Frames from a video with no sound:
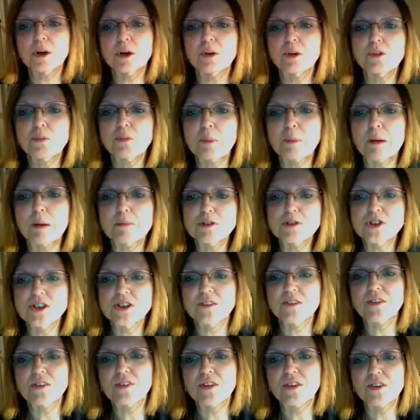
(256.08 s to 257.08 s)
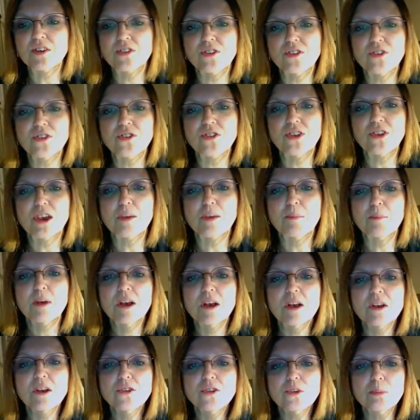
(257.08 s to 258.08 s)
it was published, and everything is the same.
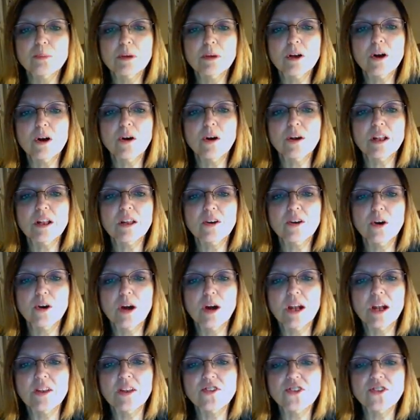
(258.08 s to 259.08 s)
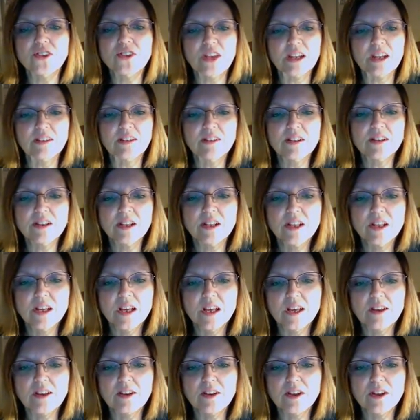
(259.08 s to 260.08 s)
So I'm going to go ahead and select it
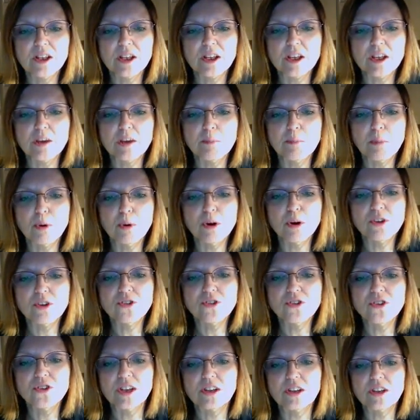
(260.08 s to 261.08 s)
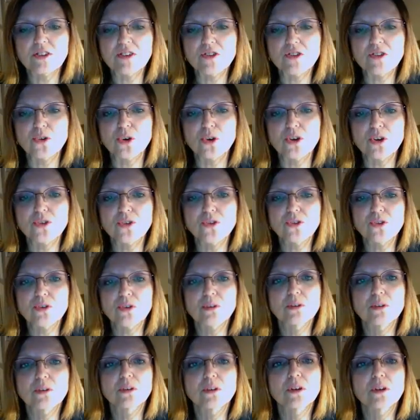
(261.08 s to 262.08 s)
and click Import Selected Source.
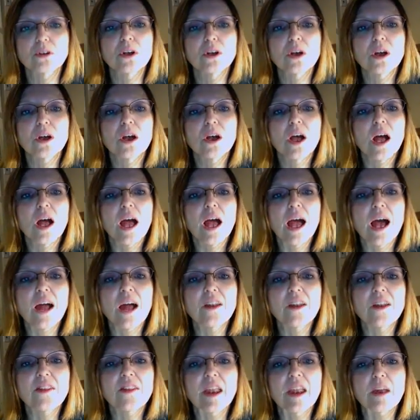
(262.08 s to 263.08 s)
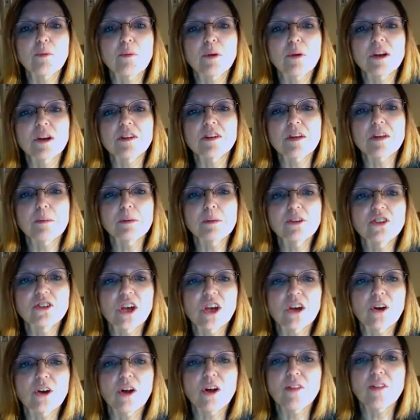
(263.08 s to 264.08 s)
And then I want to double
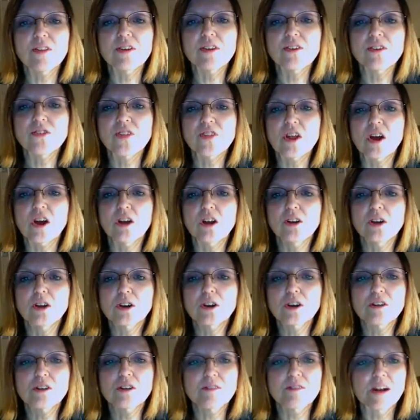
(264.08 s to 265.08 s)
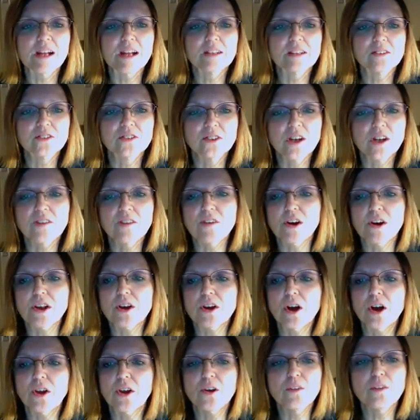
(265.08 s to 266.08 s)
check all these. They all look correct. I've already
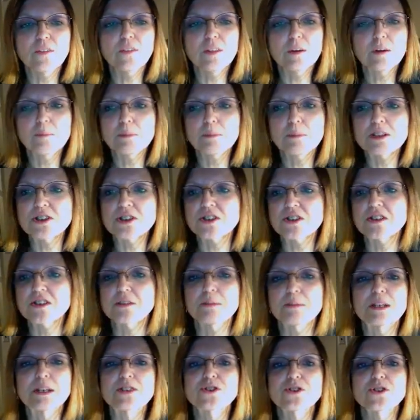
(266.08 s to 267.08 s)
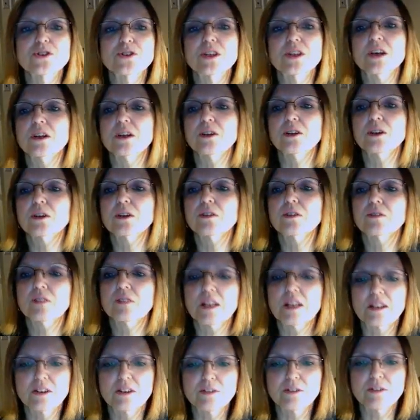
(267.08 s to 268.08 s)
gone over them, but just to make sure they all look
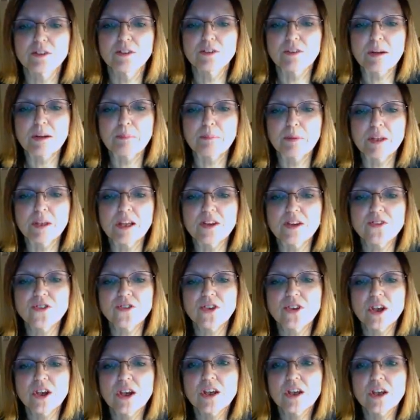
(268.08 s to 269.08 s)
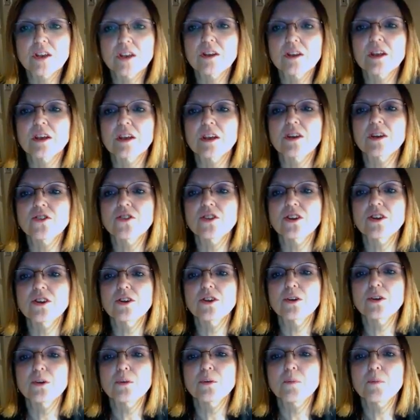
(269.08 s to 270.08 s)
like they're in the right place, click
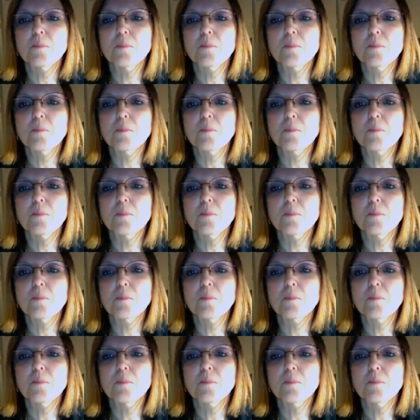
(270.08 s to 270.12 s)
Continue.